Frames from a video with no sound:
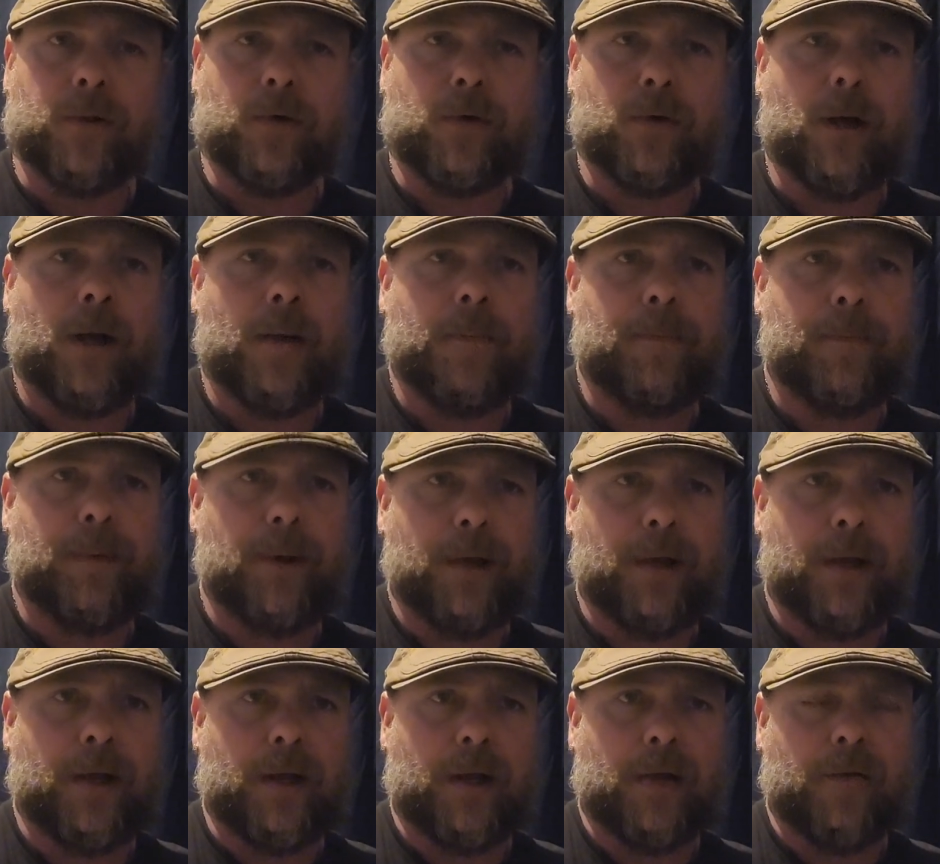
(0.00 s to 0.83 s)
They're not
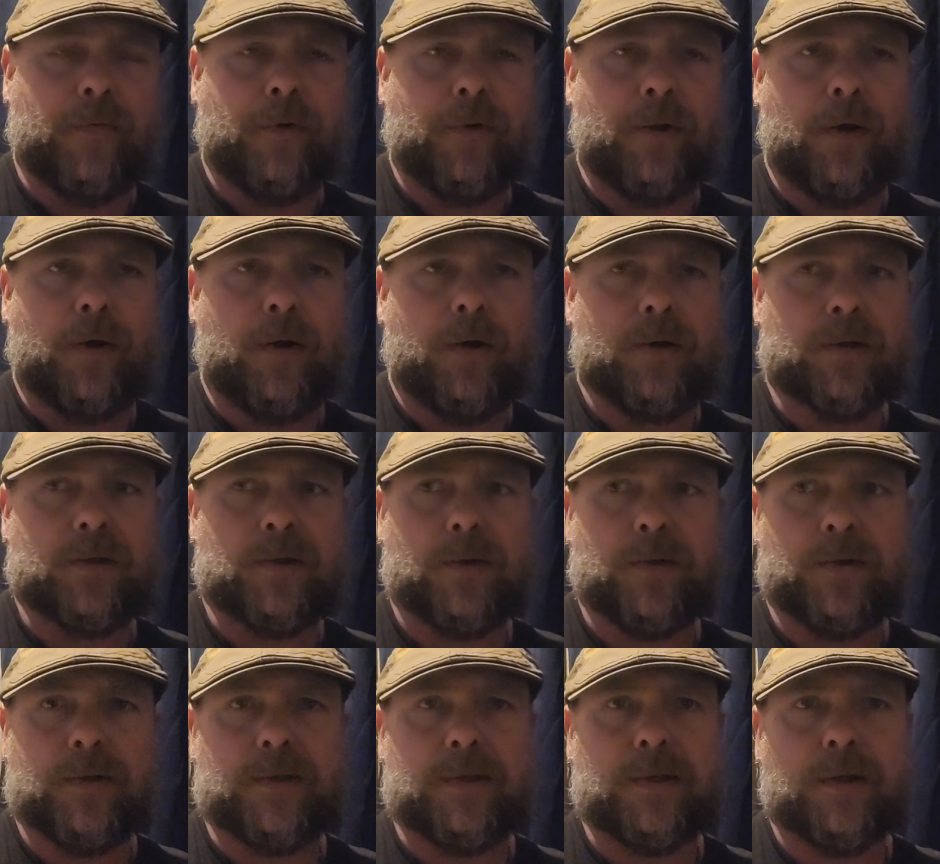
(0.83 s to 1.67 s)
big enough. And
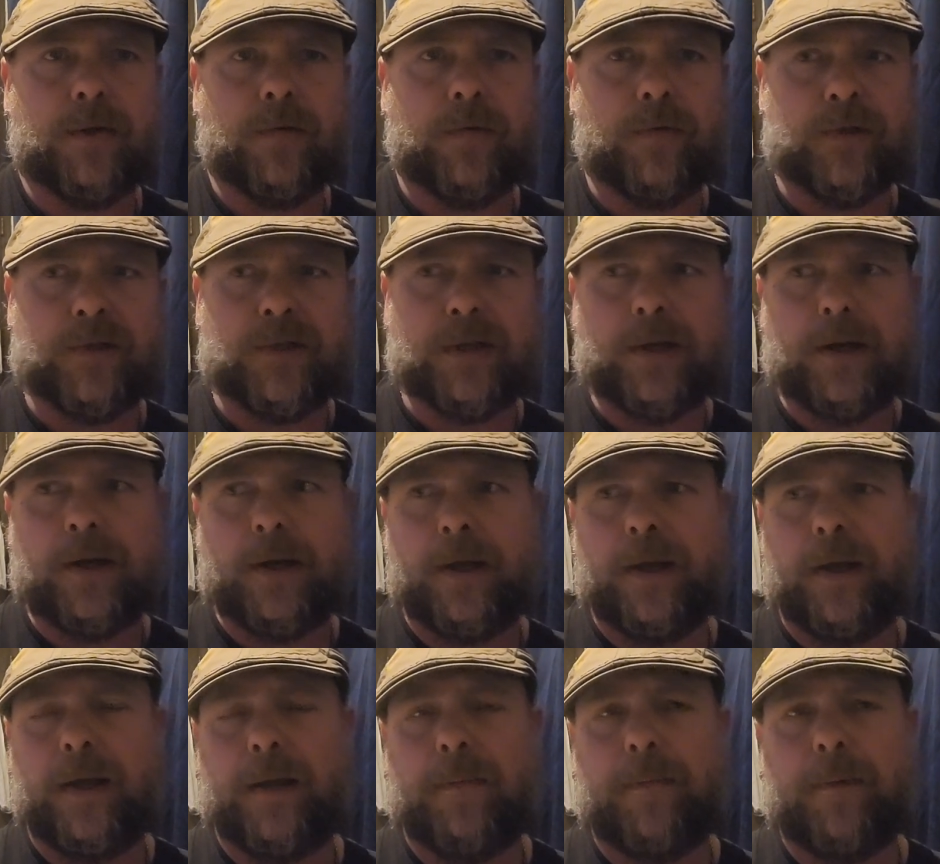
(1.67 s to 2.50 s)
also the surface
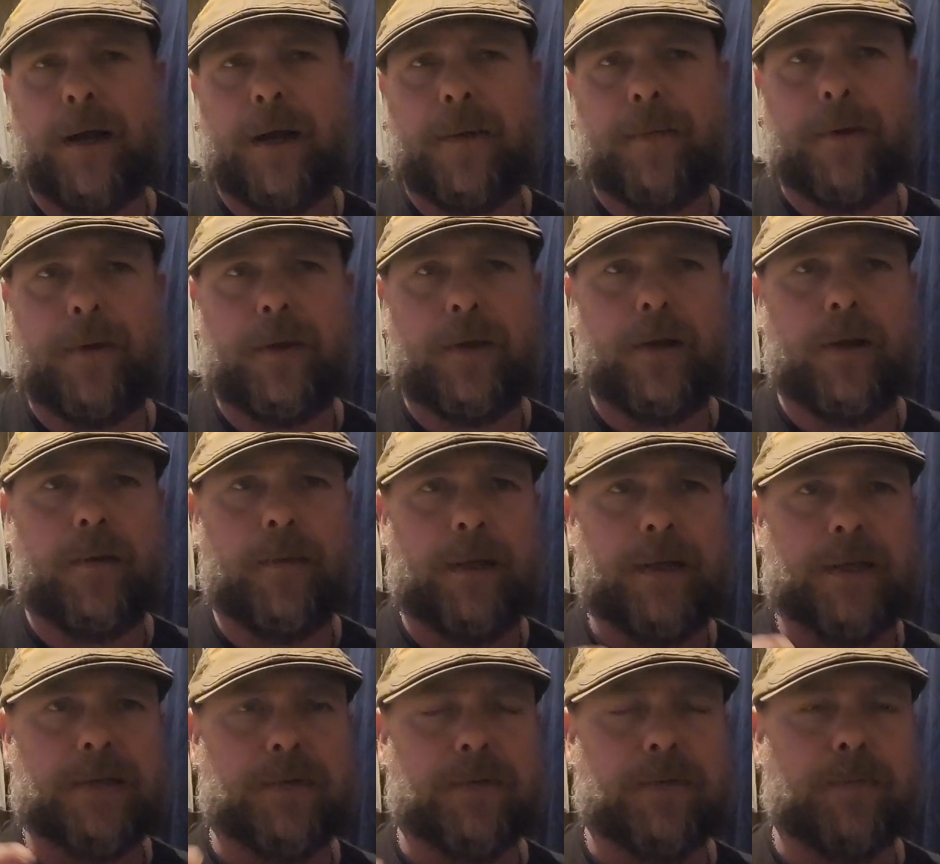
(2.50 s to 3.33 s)
area, in my opinion, it
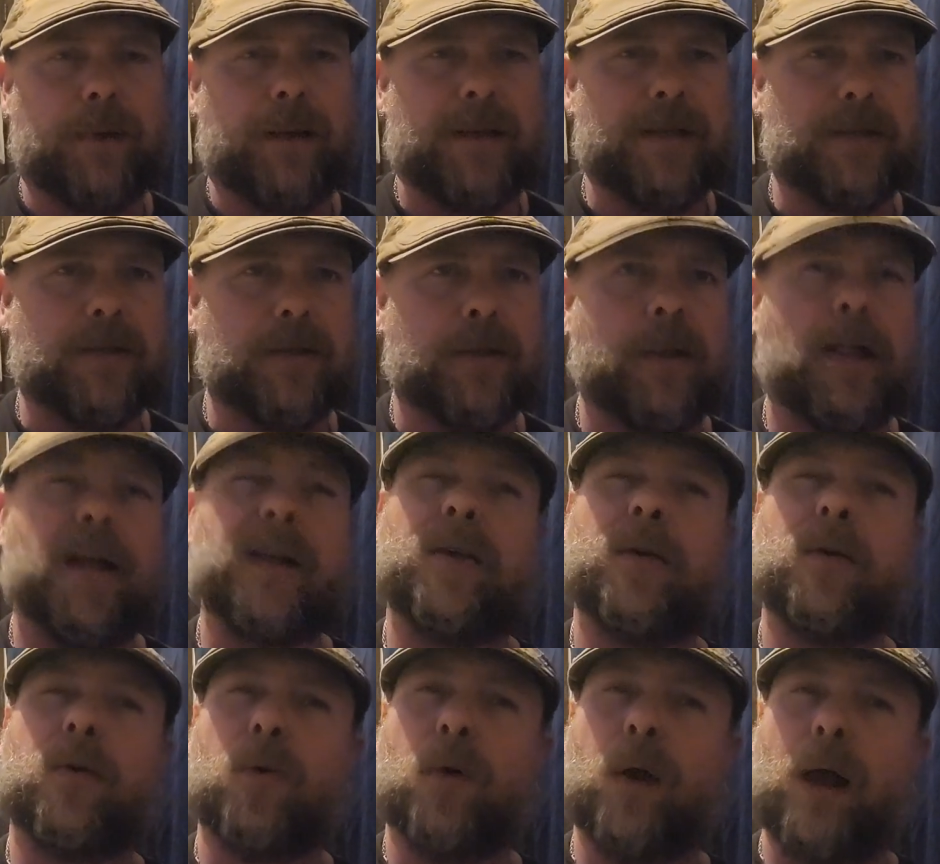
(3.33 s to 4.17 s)
makes for basically
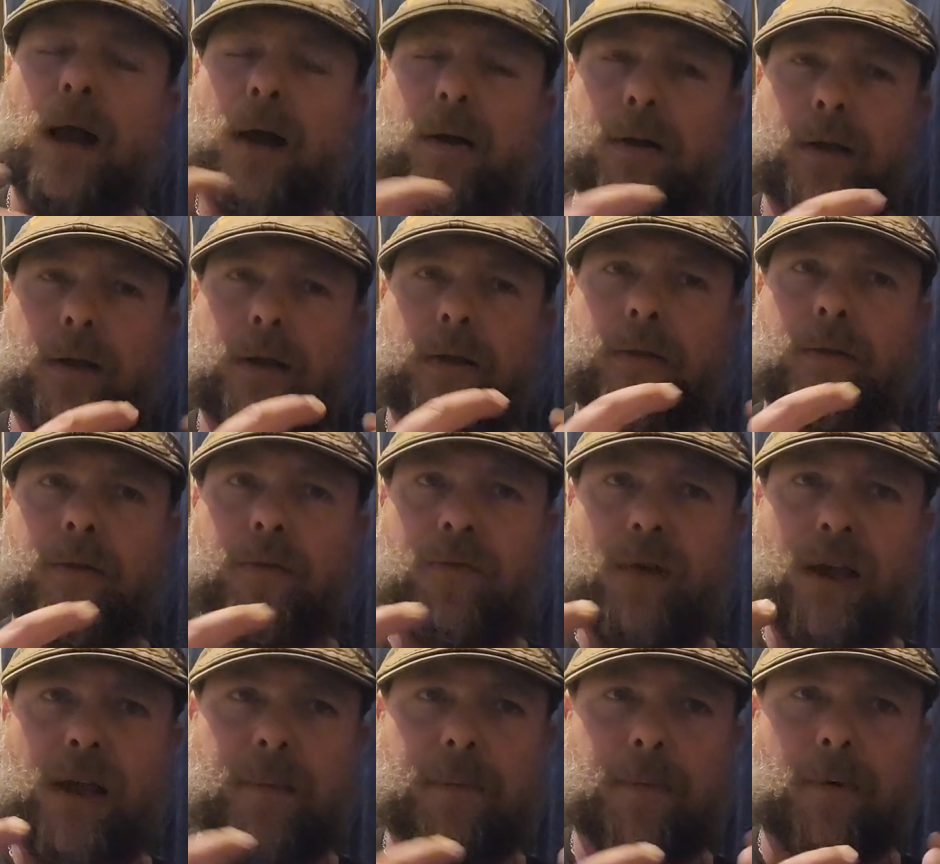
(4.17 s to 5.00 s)
like crowding the
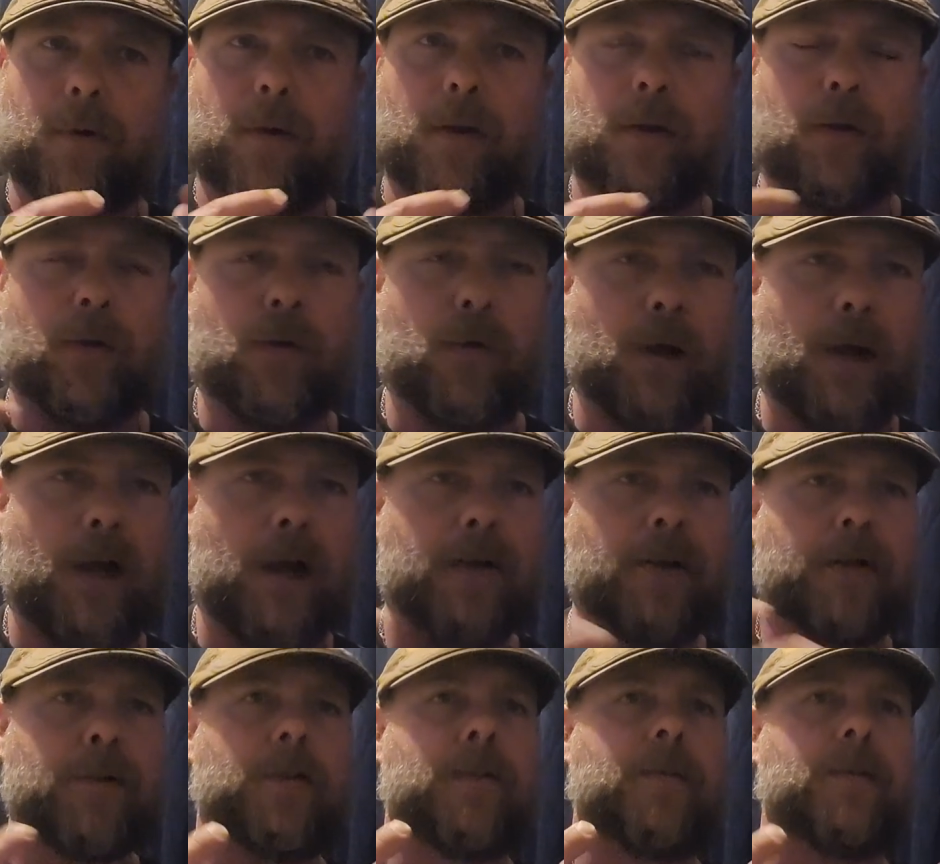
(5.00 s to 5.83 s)
vapor and
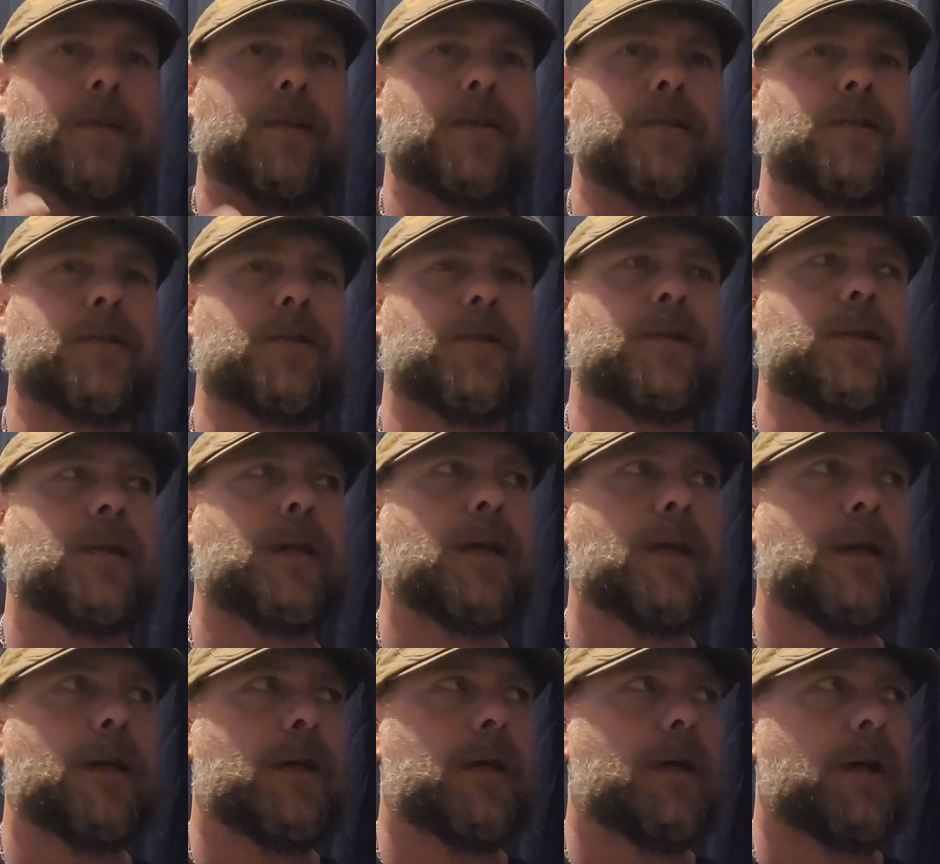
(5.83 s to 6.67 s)
crowding the distillate.
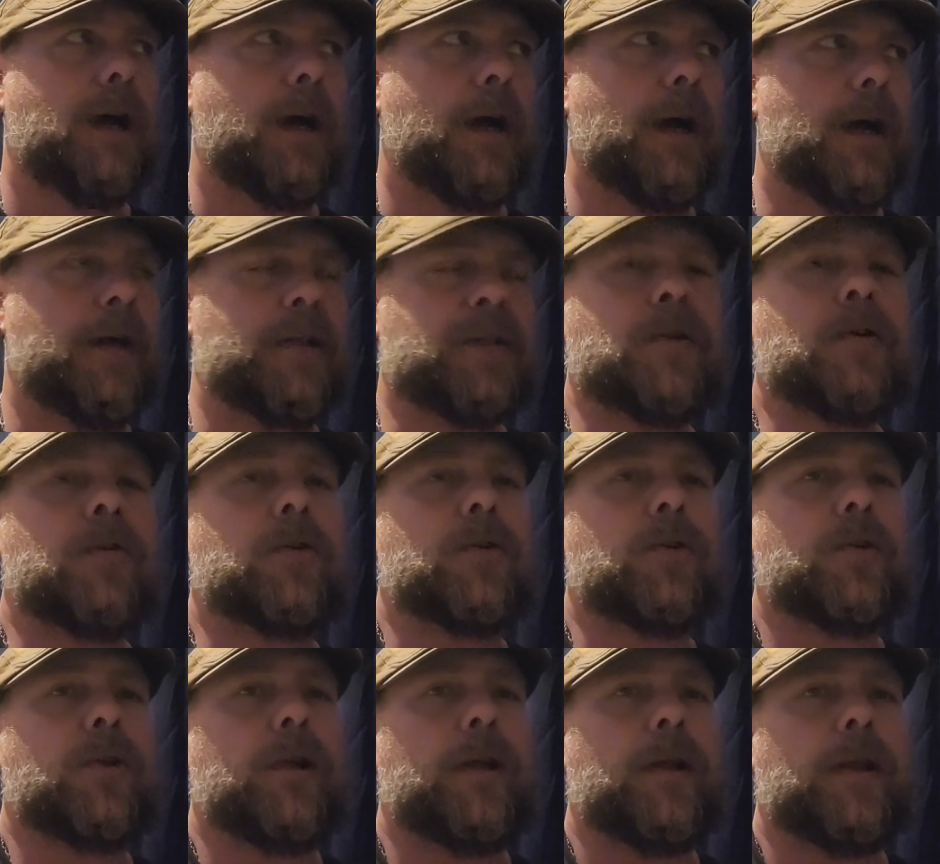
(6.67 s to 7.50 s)
Uh, it's
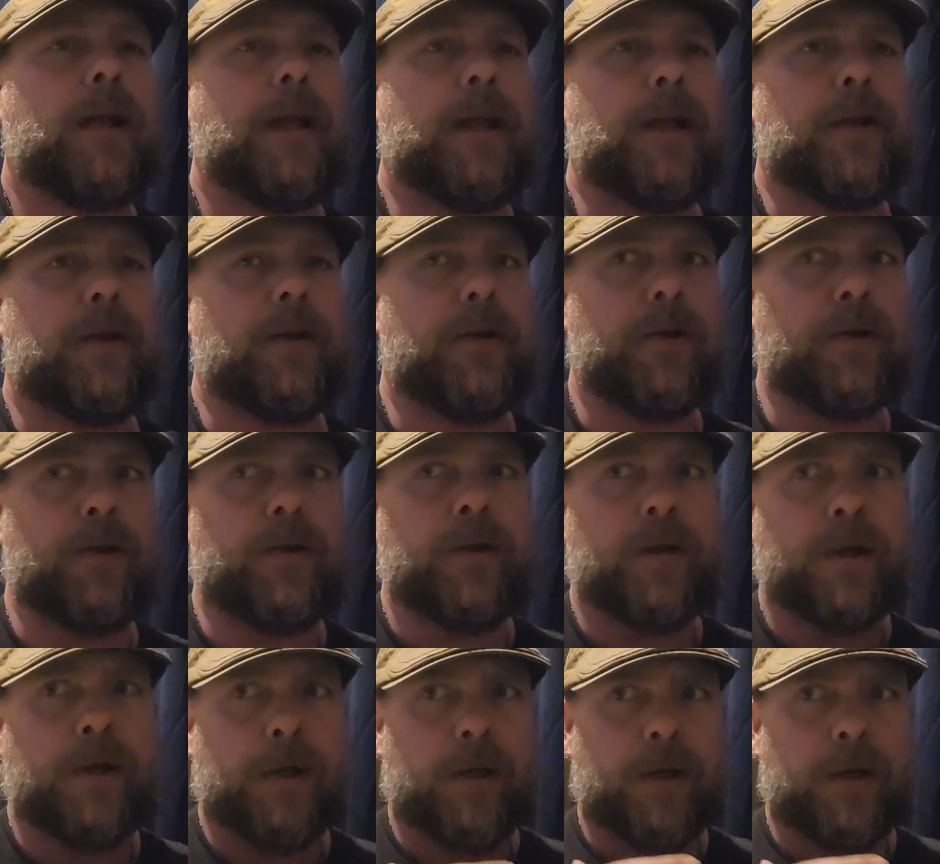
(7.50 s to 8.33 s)
harder to get a good